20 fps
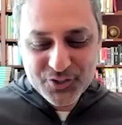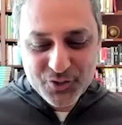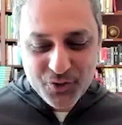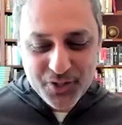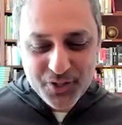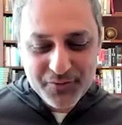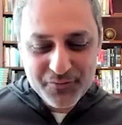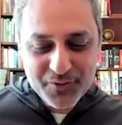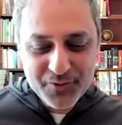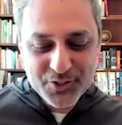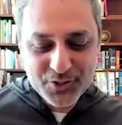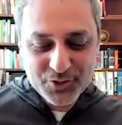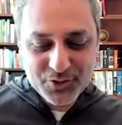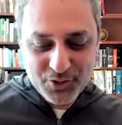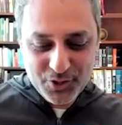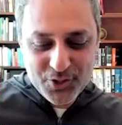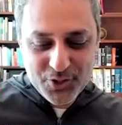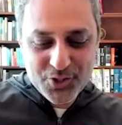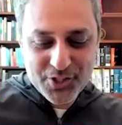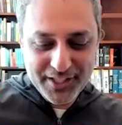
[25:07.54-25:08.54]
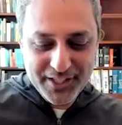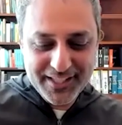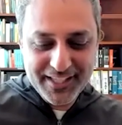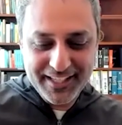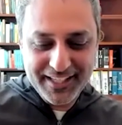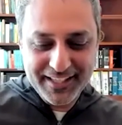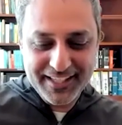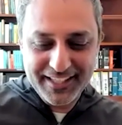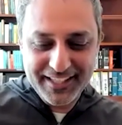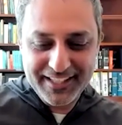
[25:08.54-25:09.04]
sort of resurgent,
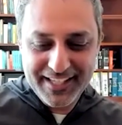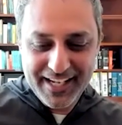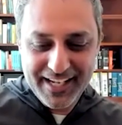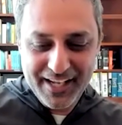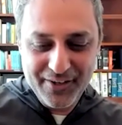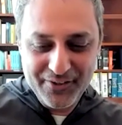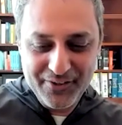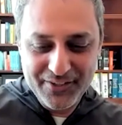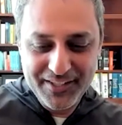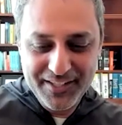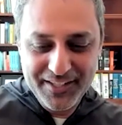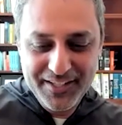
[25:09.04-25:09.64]
I think, now,